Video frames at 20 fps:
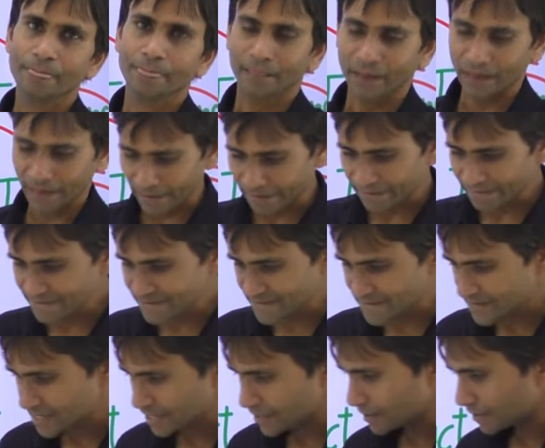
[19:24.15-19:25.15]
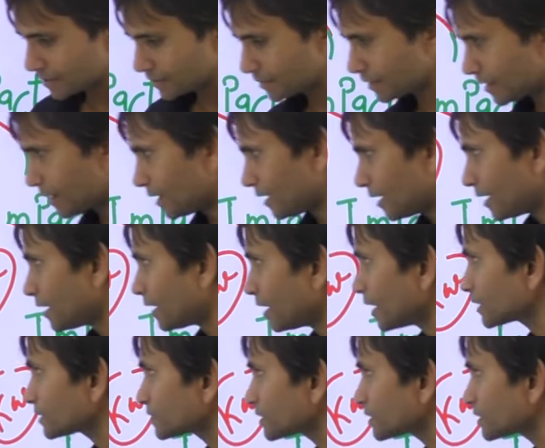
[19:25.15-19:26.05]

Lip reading: And the earth